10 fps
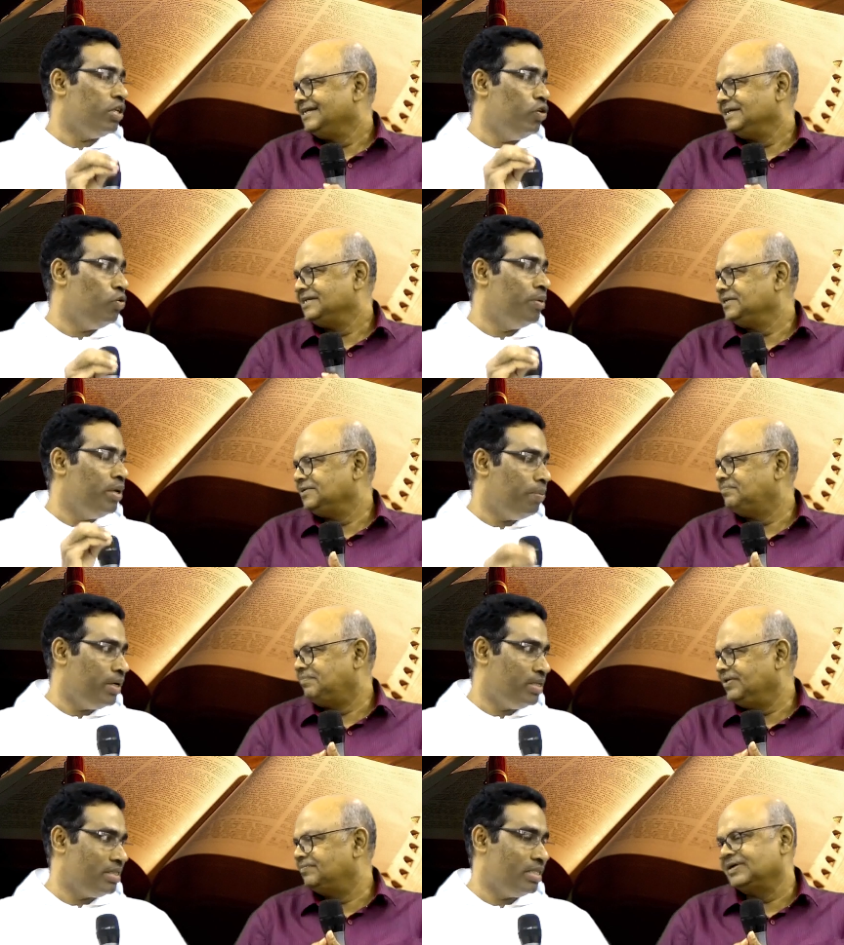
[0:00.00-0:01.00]
Speaker 1: the human
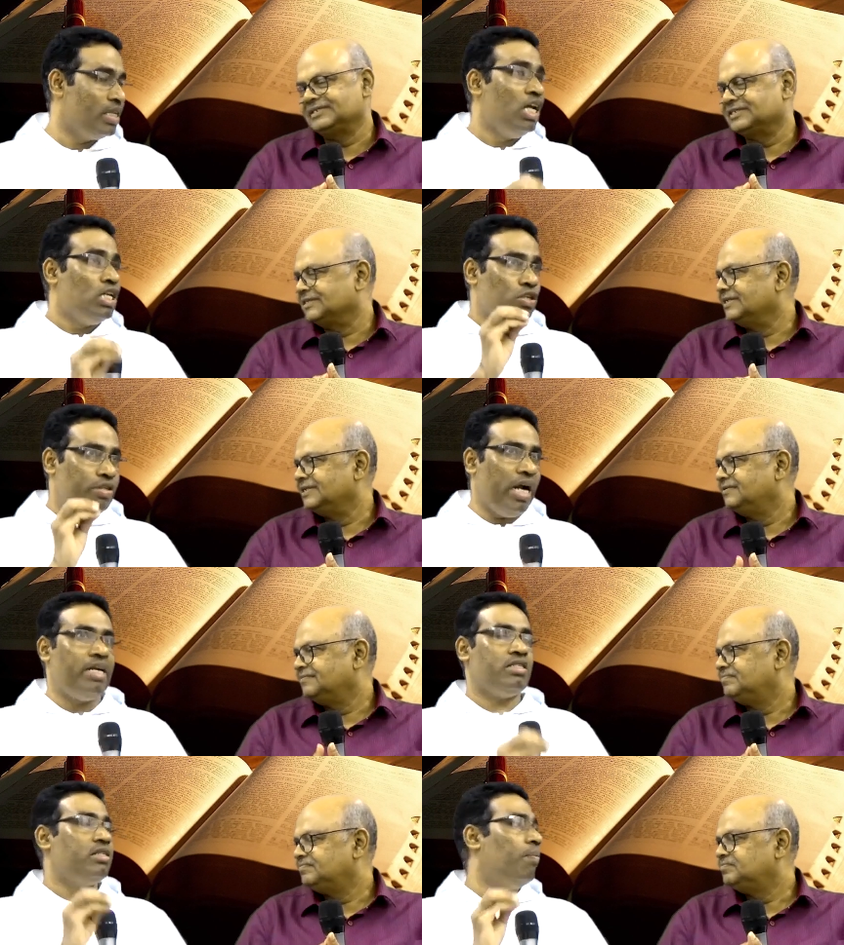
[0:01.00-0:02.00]
person. Yes, so that
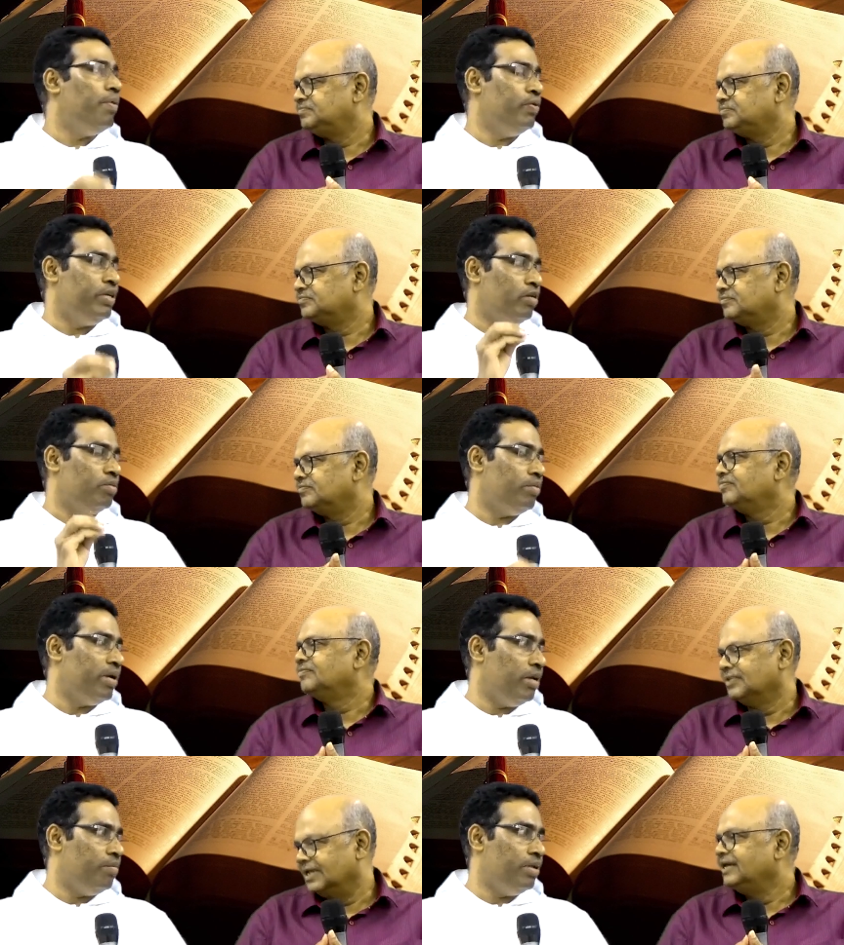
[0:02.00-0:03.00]
is the beauty of the
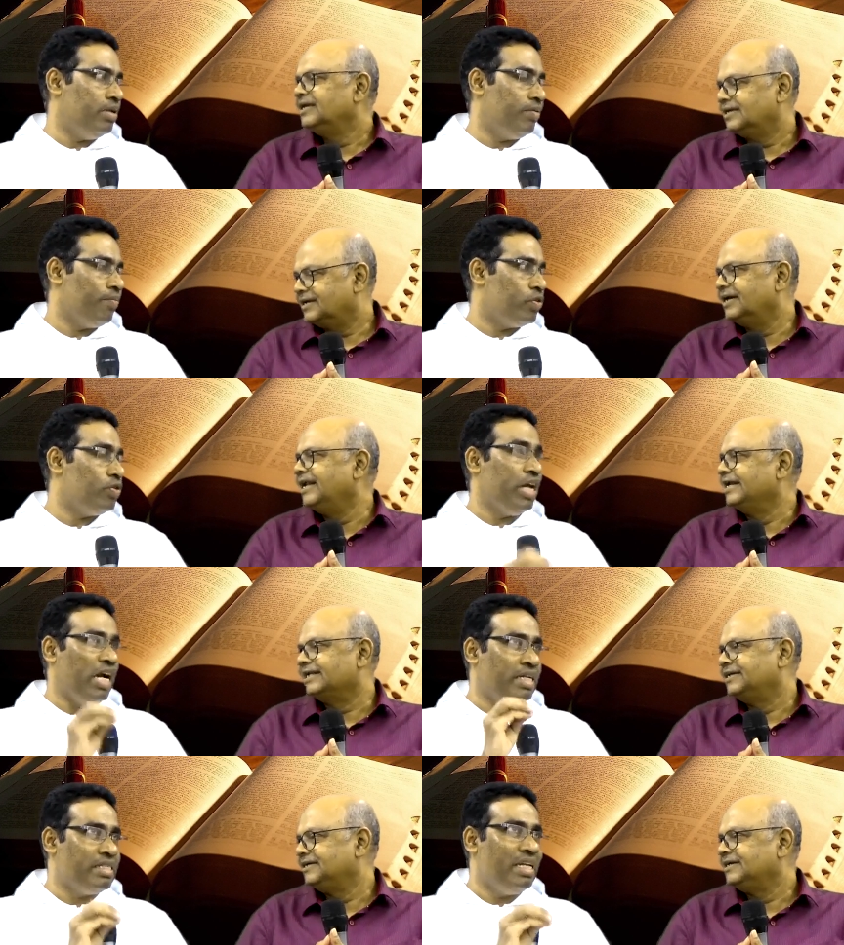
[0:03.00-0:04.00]
Bible. Correct. So
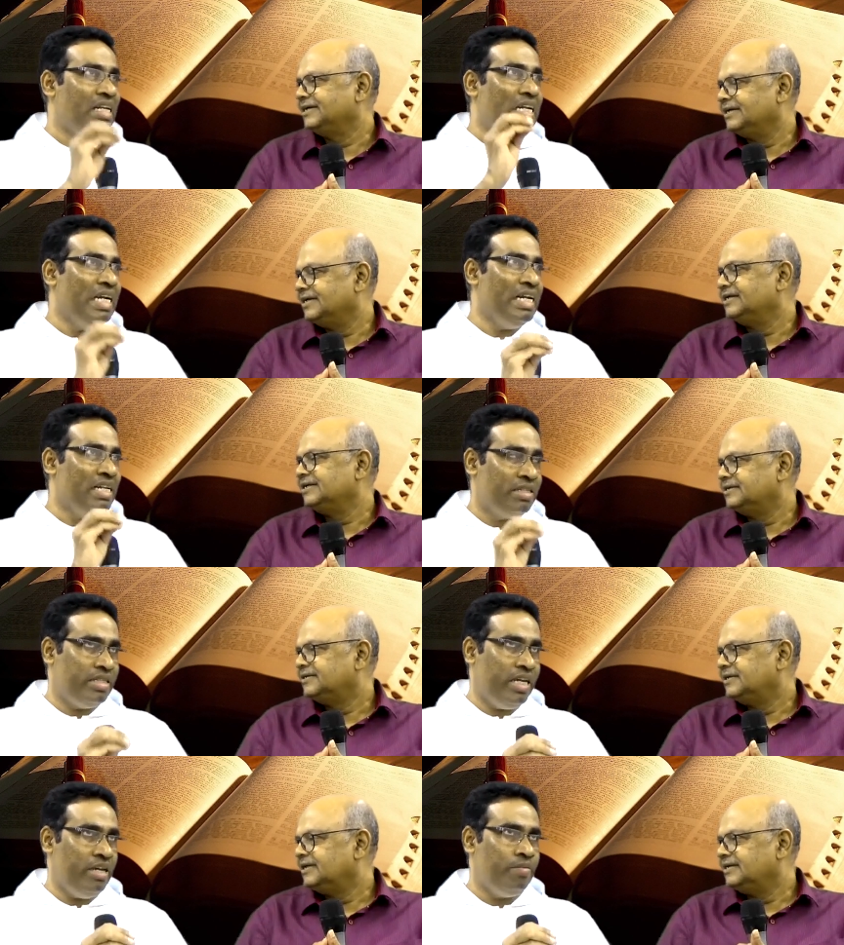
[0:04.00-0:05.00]
that is the leading
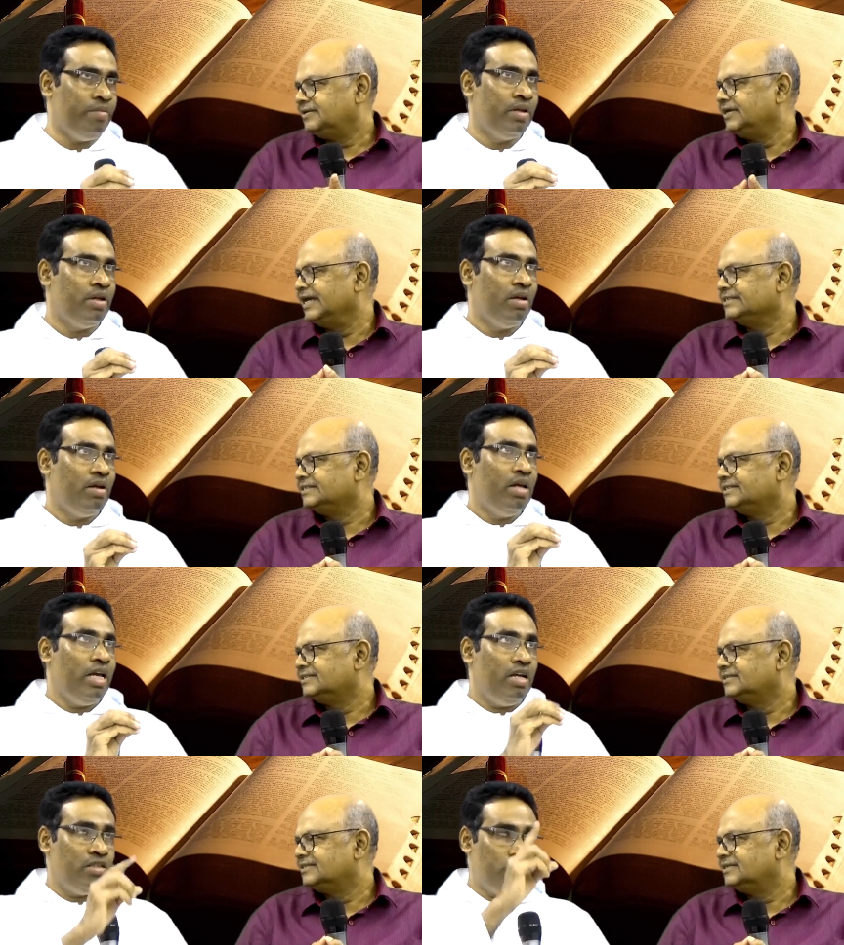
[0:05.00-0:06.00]
theme. Yes.
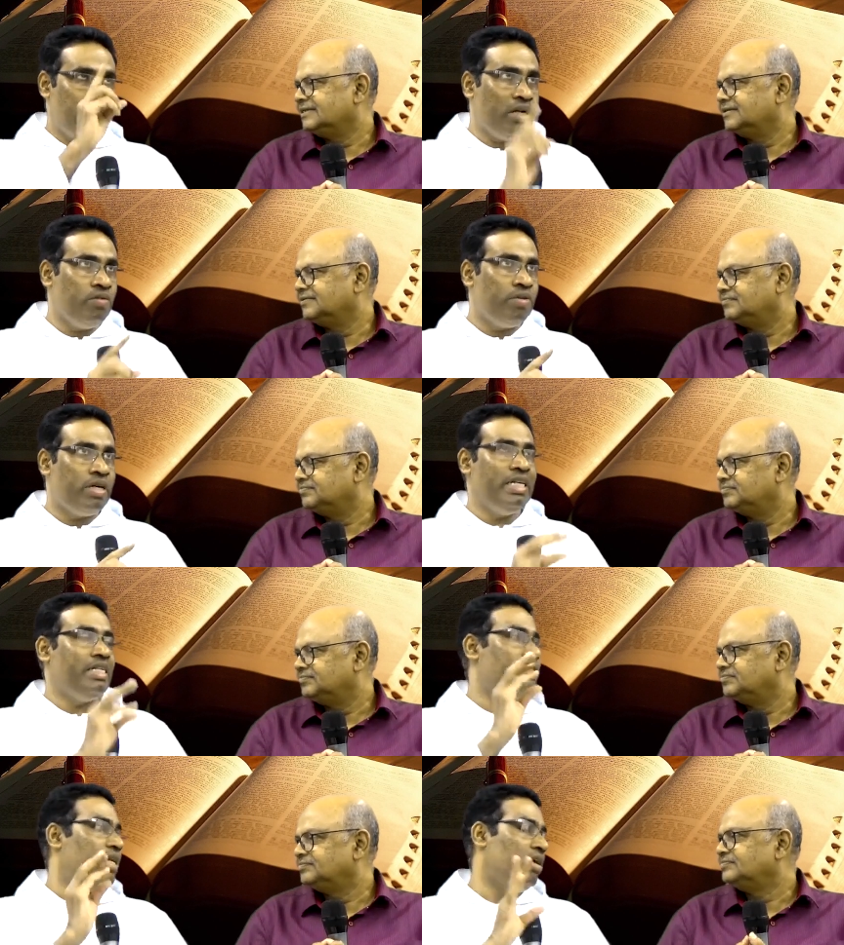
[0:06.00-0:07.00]
It's one word. It
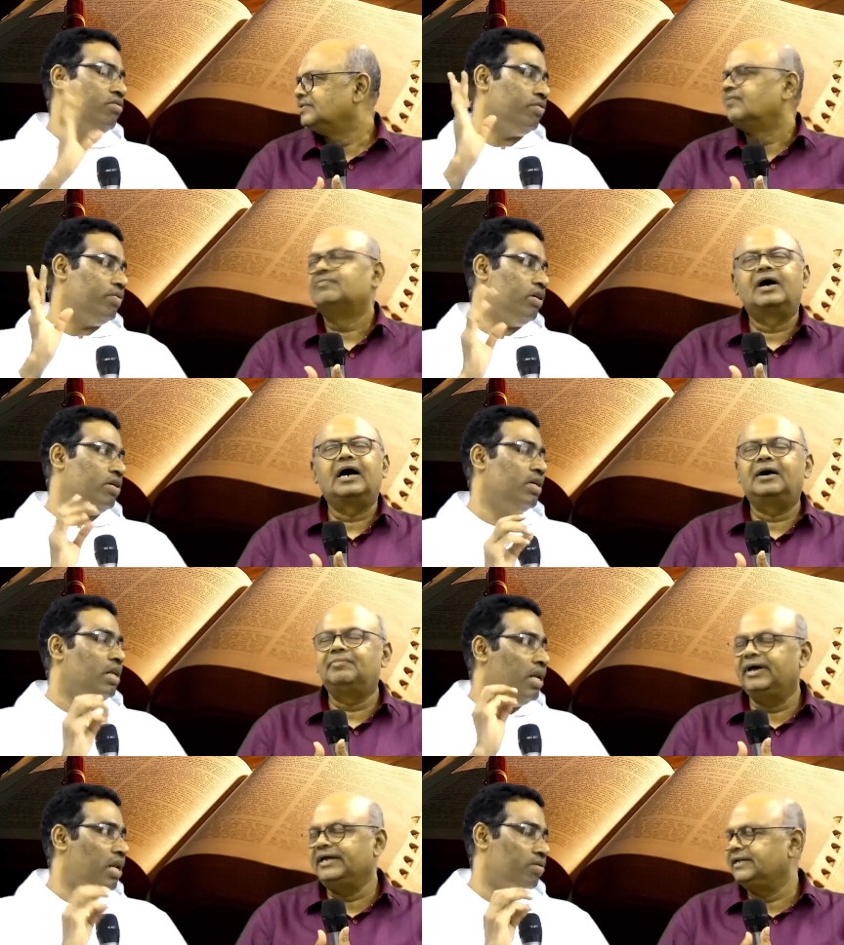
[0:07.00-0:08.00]
is the love of God.
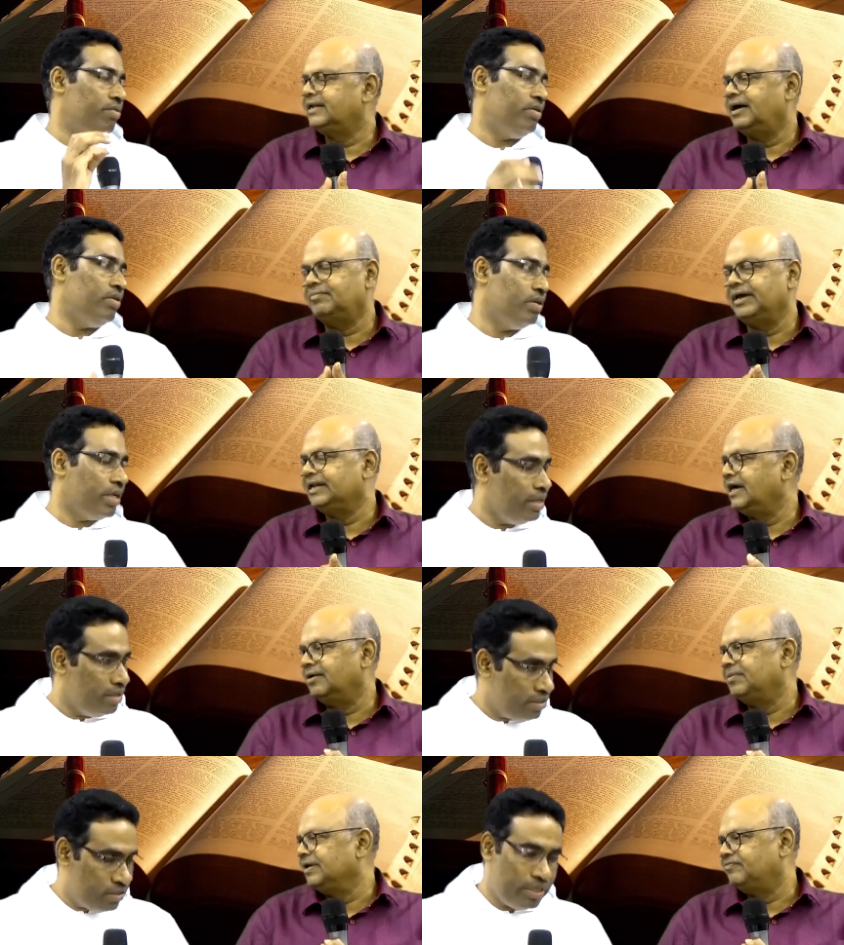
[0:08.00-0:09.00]
Amen. Love. Amen. Okay?
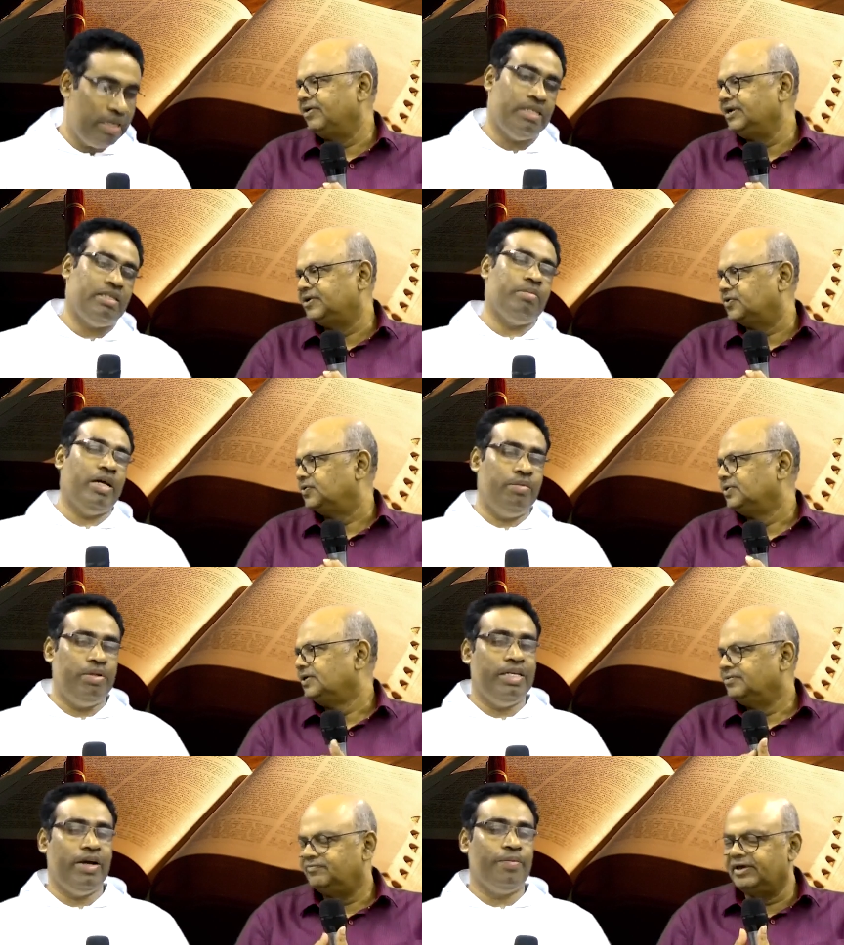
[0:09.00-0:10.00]
Amen. So that Very is. True.
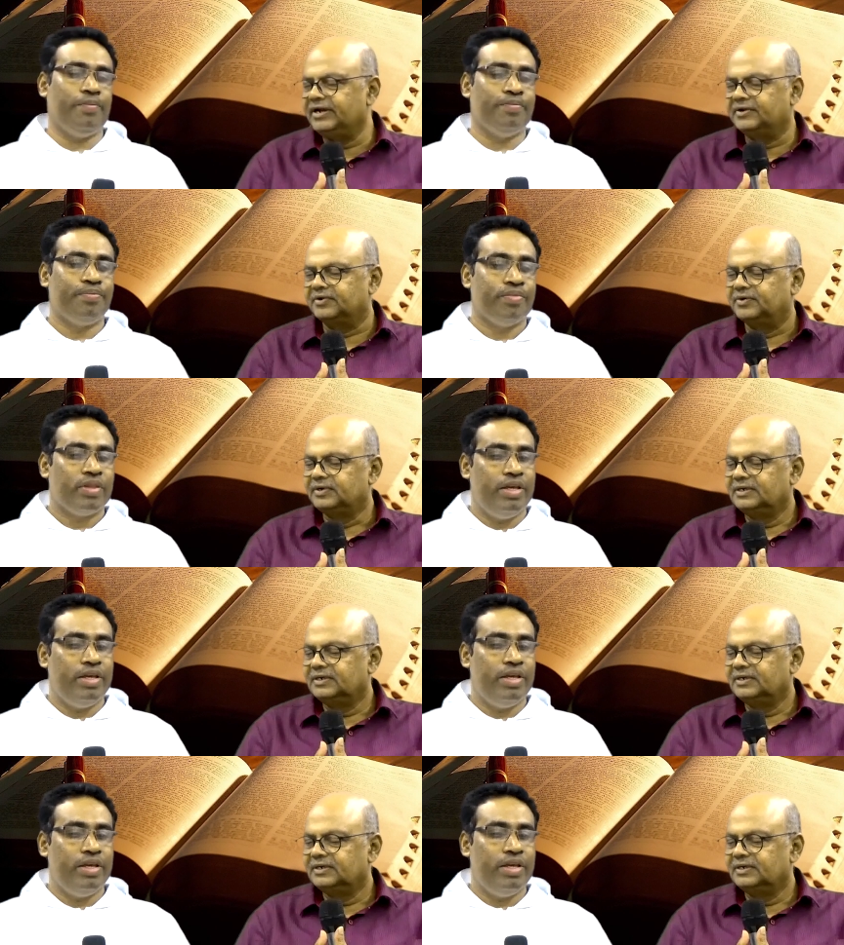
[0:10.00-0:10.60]
Yeah. Very true.